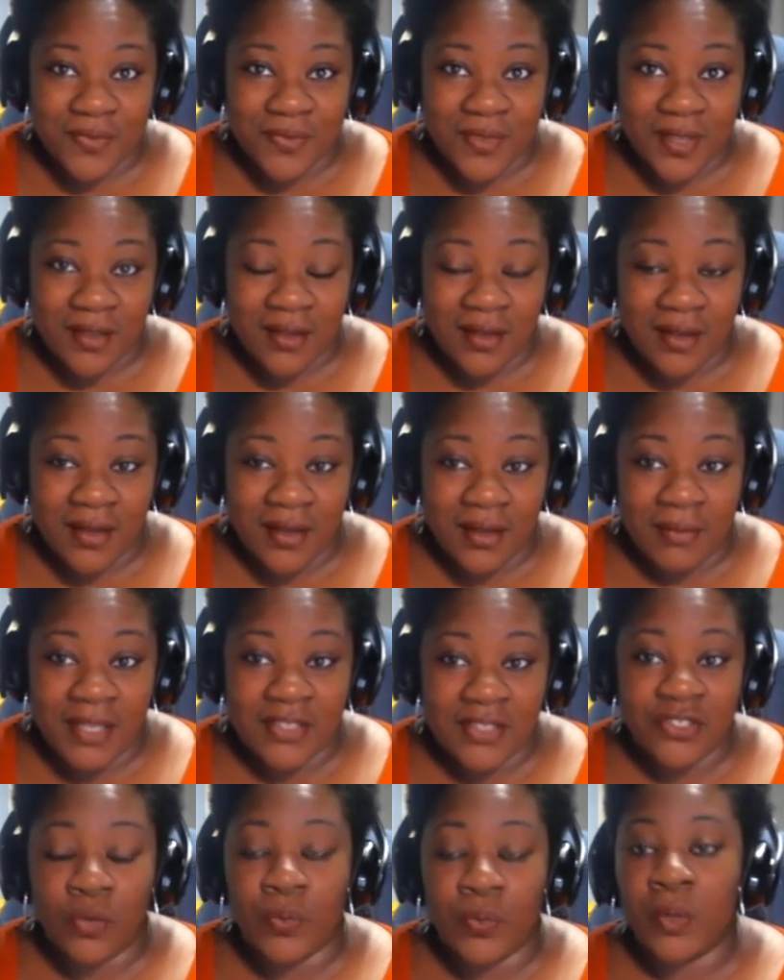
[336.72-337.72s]

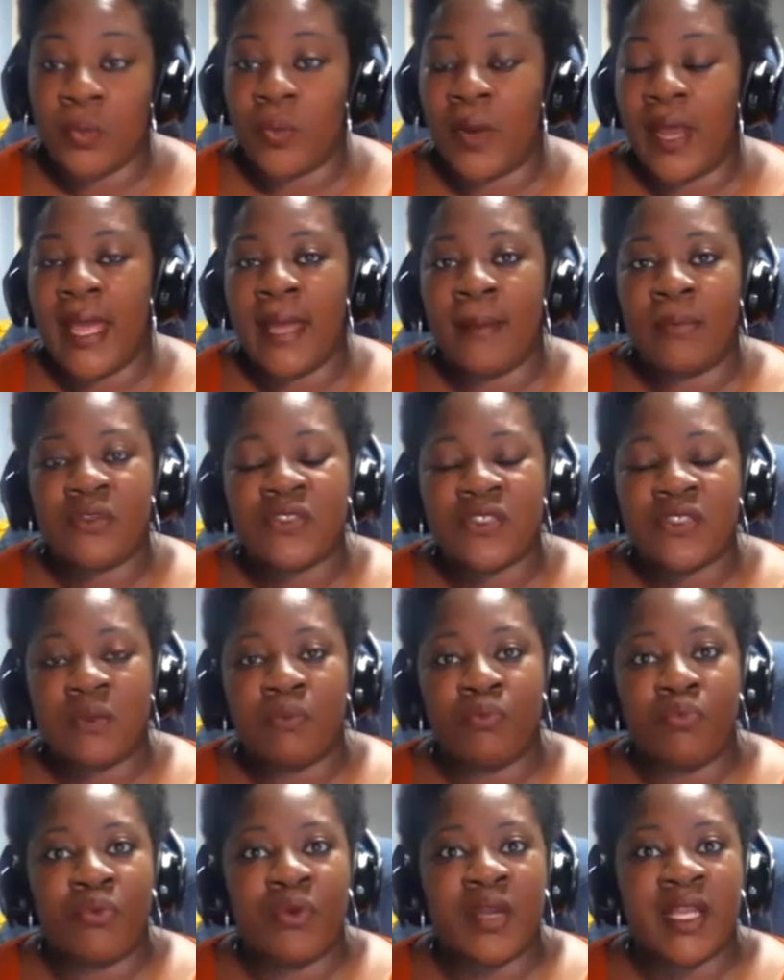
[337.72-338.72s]
And so we were able to
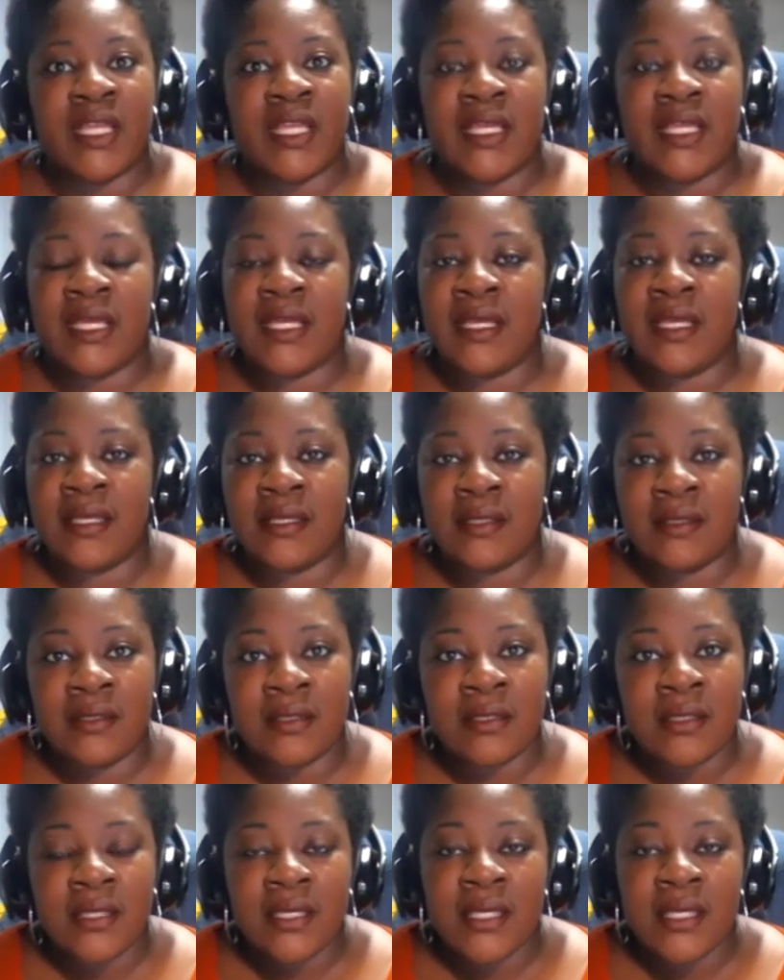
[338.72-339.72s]
bring in
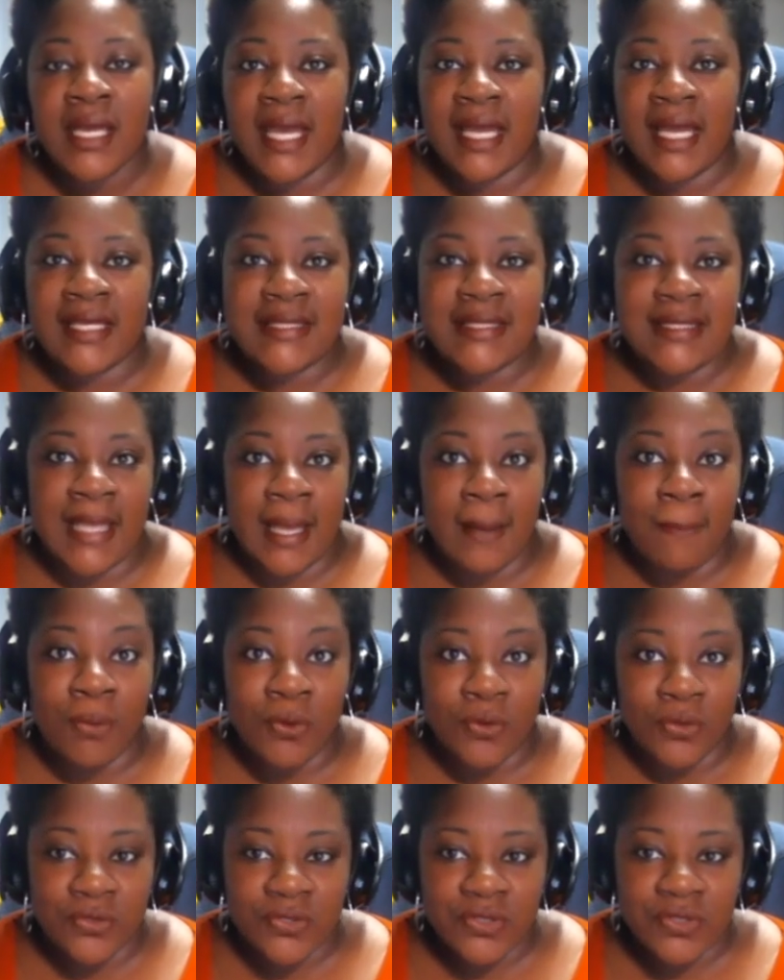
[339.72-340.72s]

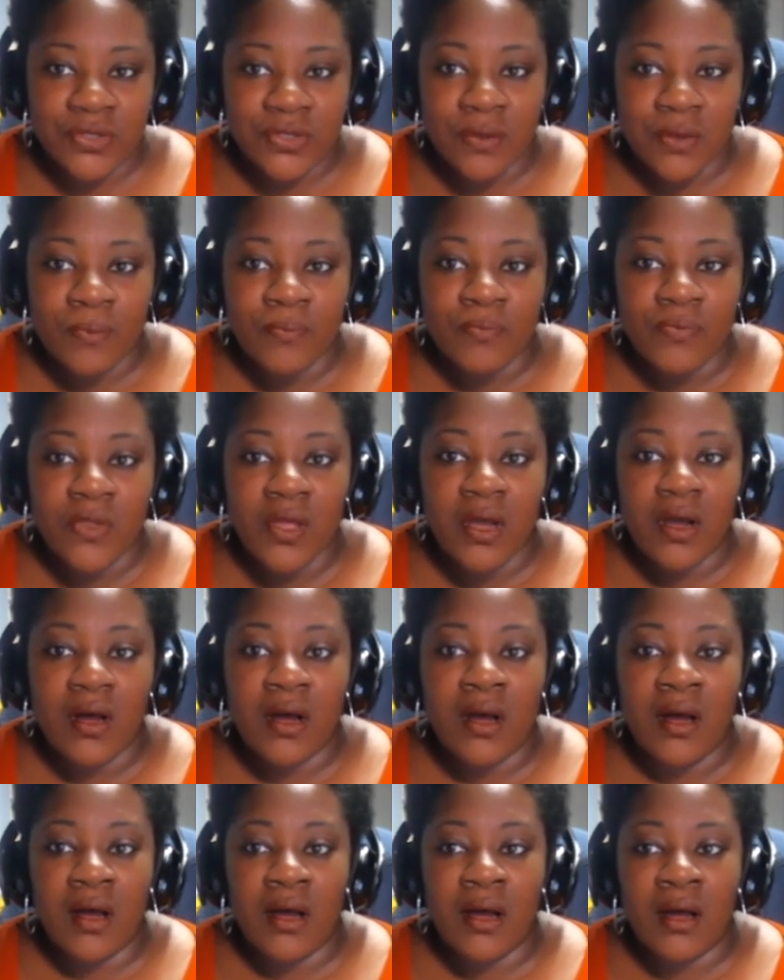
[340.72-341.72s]
examples
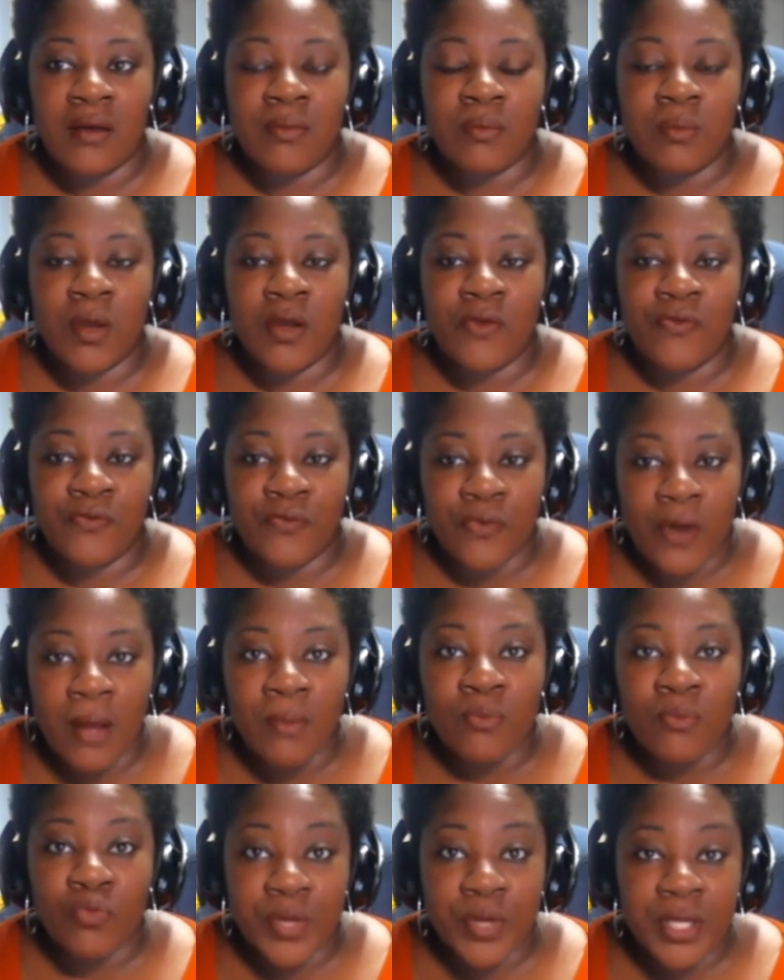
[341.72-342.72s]

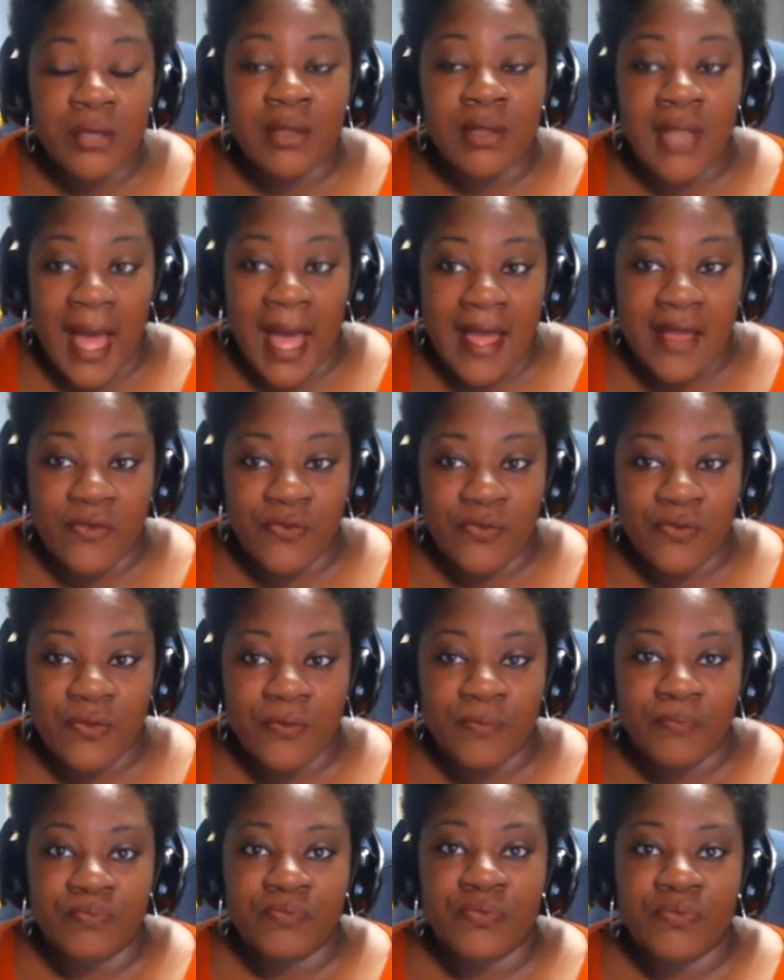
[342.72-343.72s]
from real life
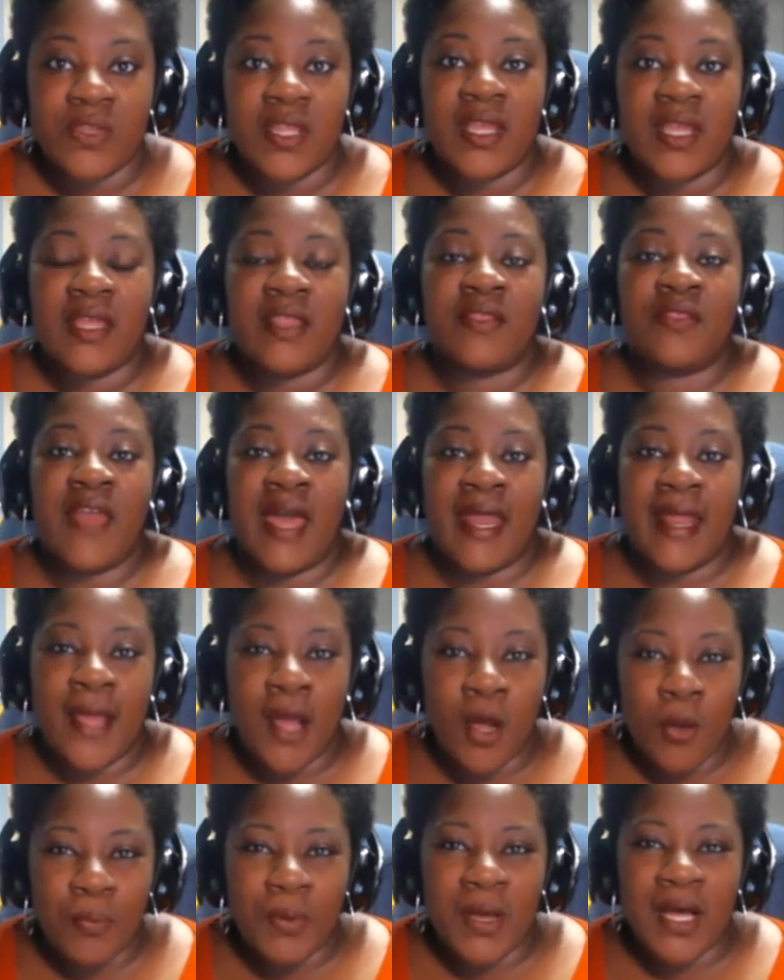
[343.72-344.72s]
that help
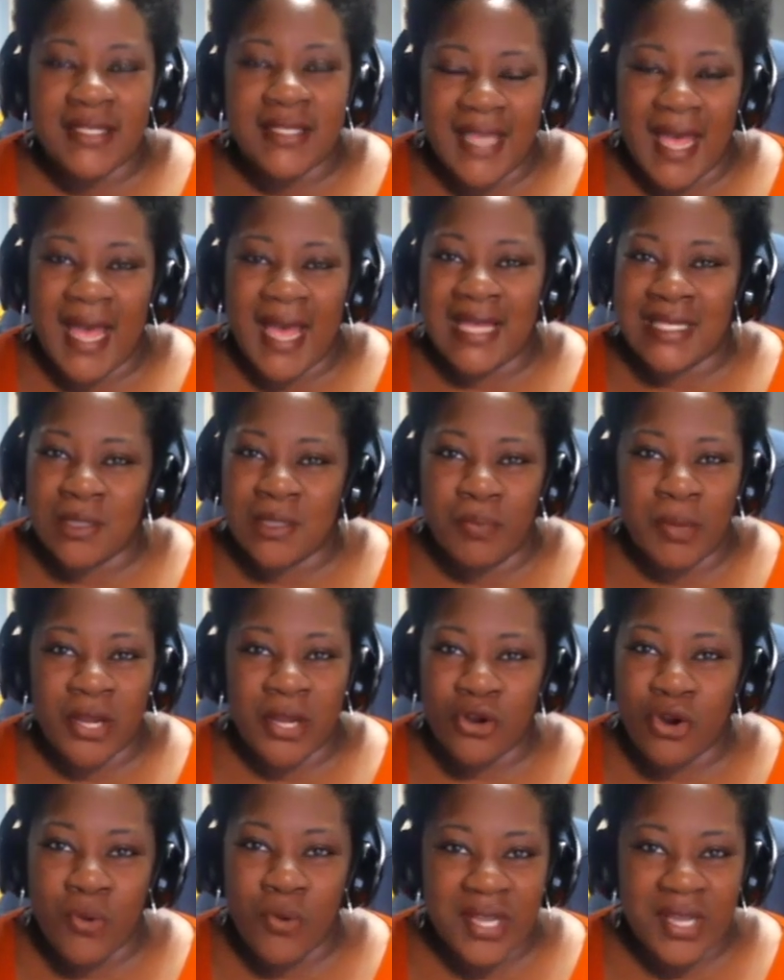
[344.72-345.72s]
us to ask
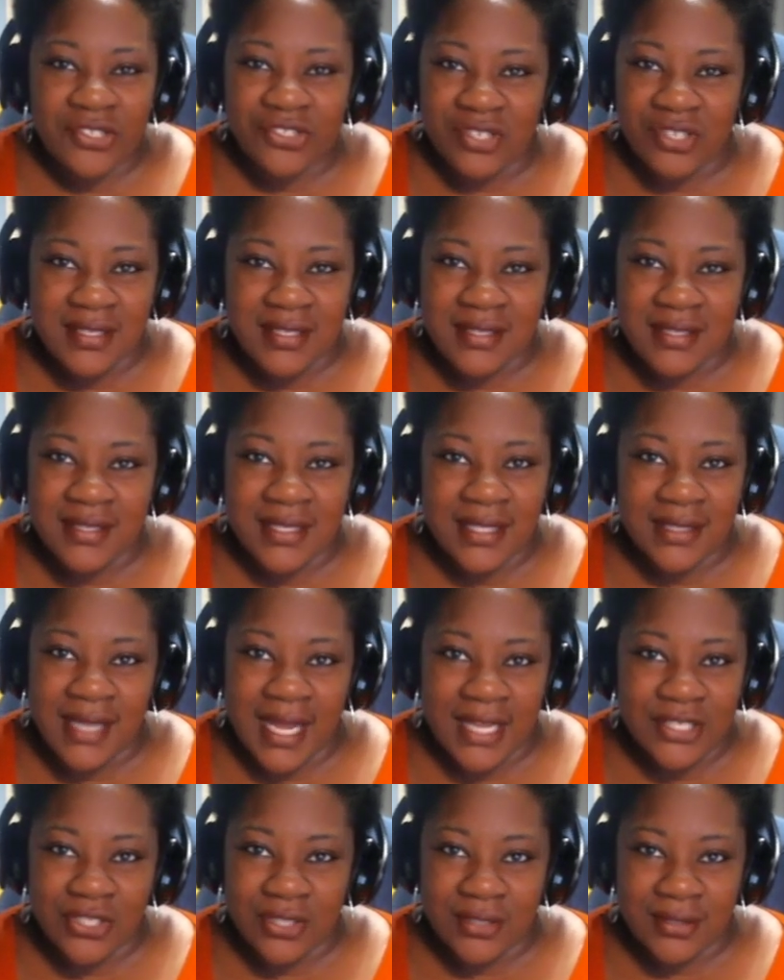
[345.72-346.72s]
better questions
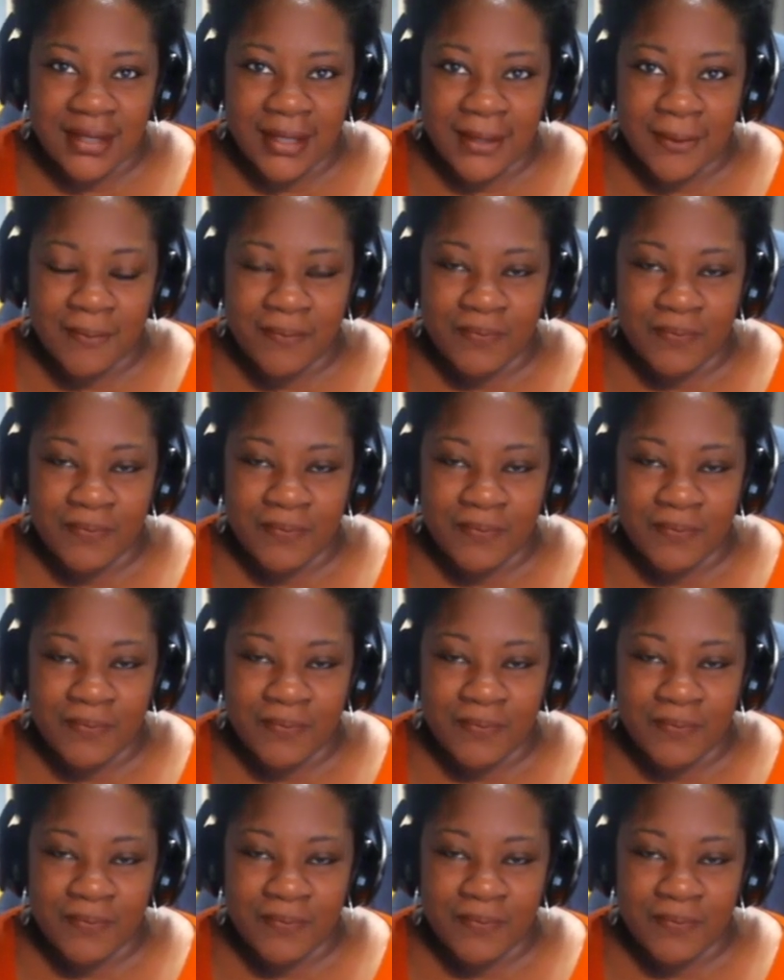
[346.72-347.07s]
theologically.